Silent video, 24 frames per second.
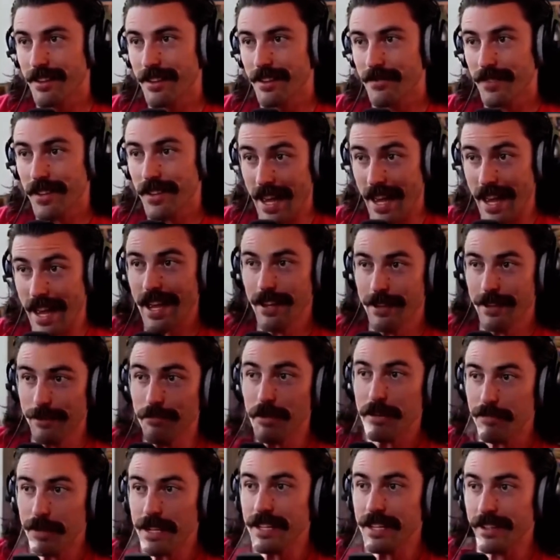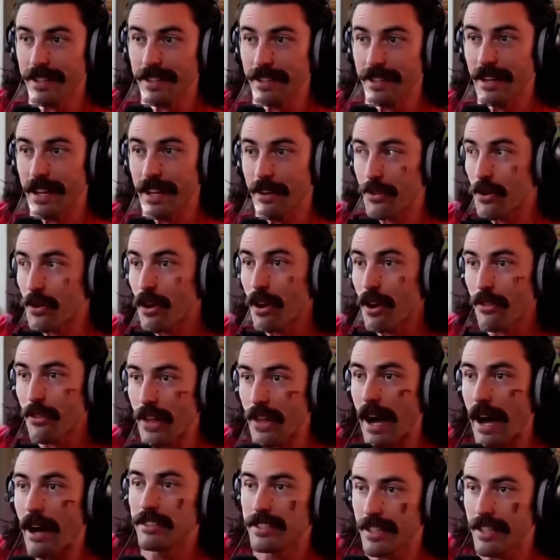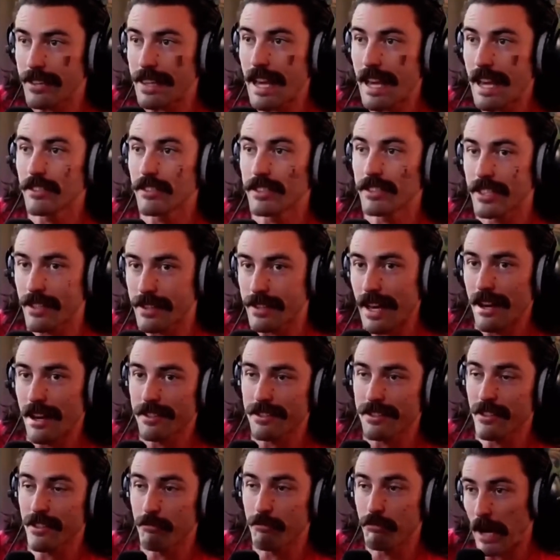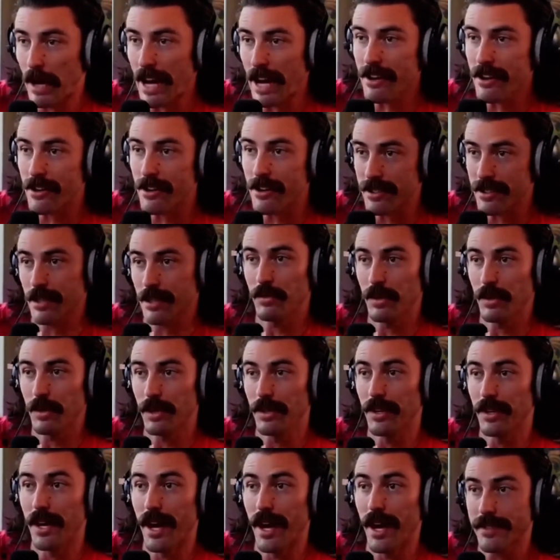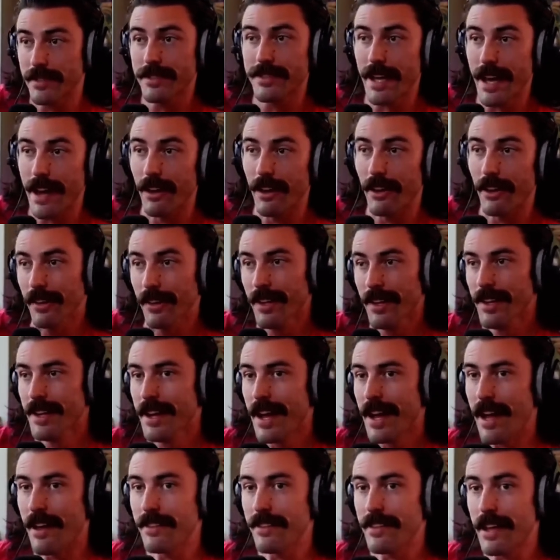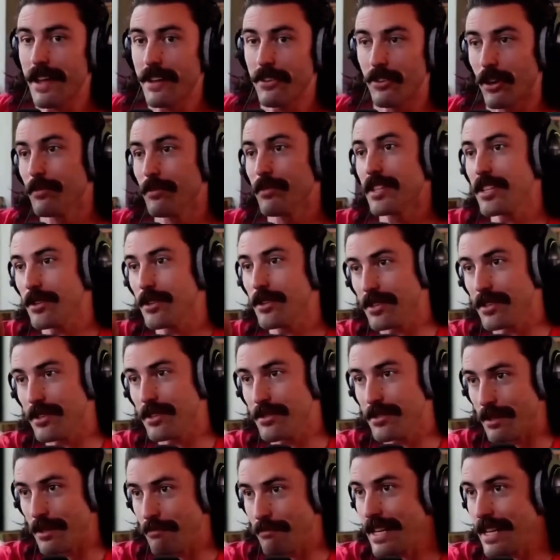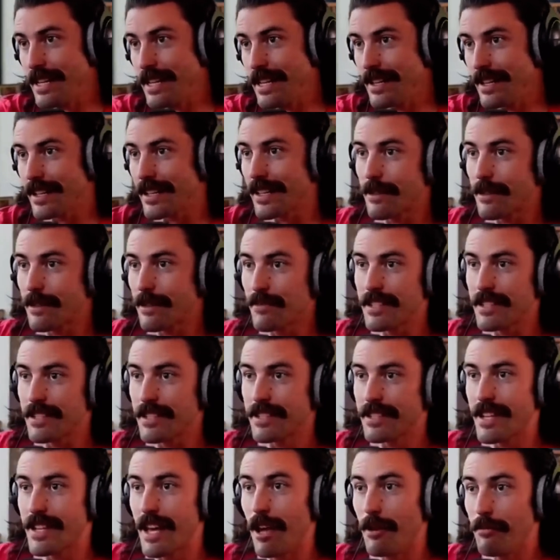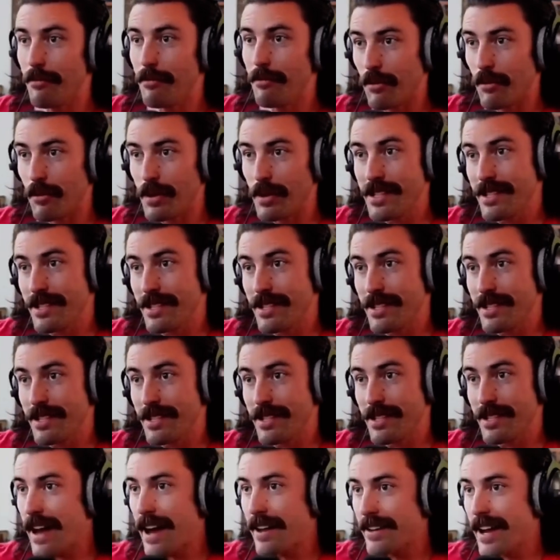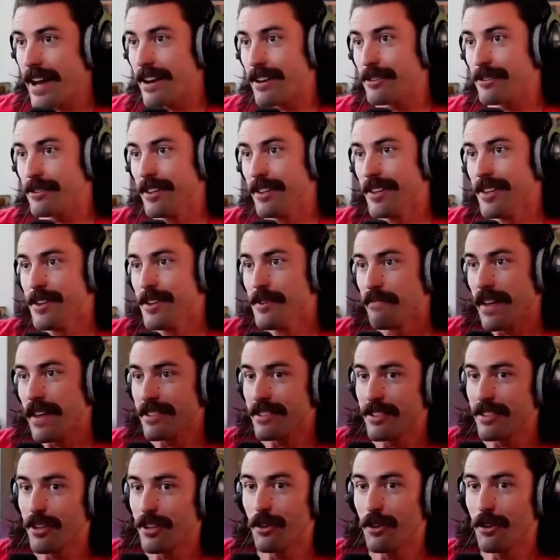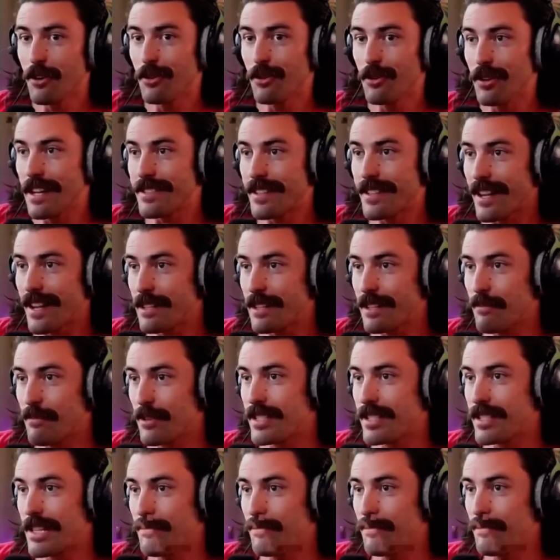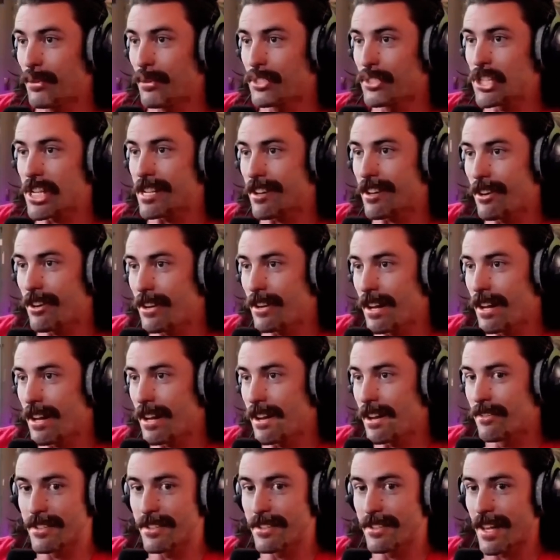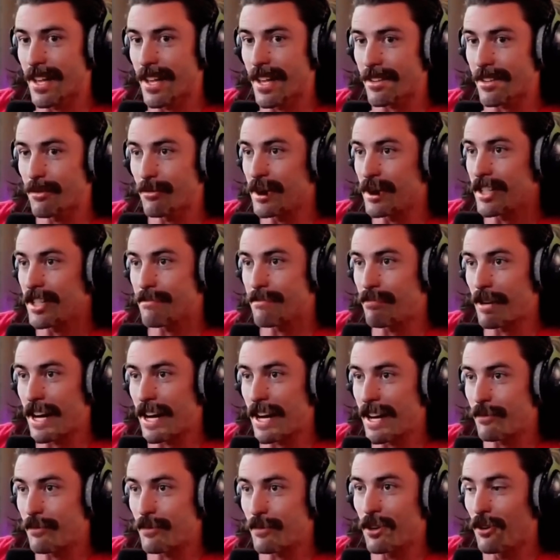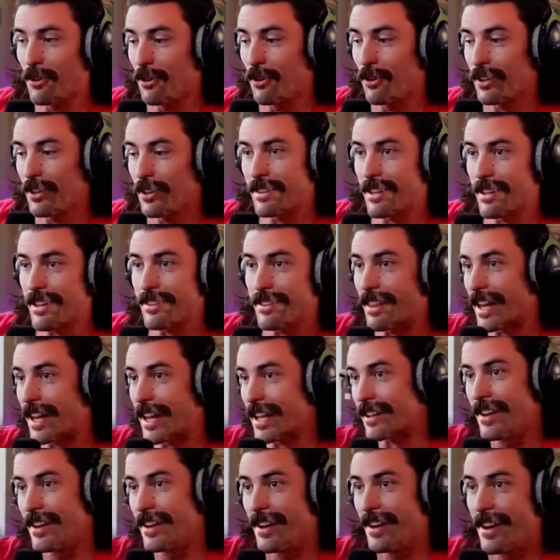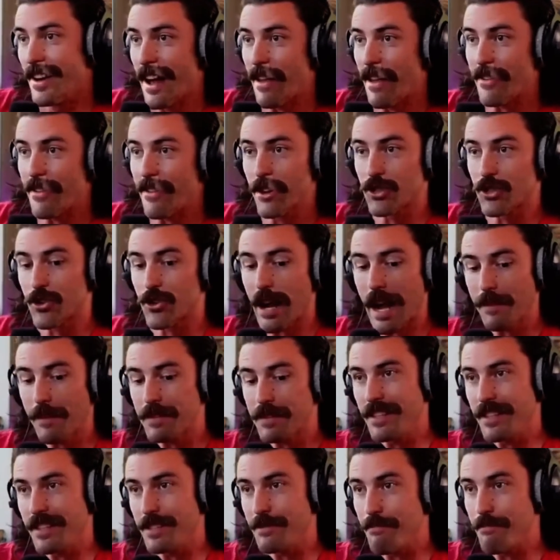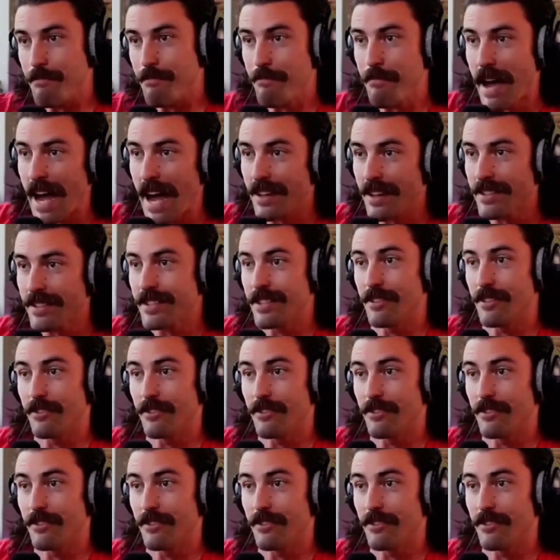can be beaten if there are thousands and thousands and thousands of buyers that will not sell. And then normally you would use the media to get them to sell, but we see through that now. And so it's like the most simple cheat code ever is like, we just buy and we hold, and they're trapped in this massive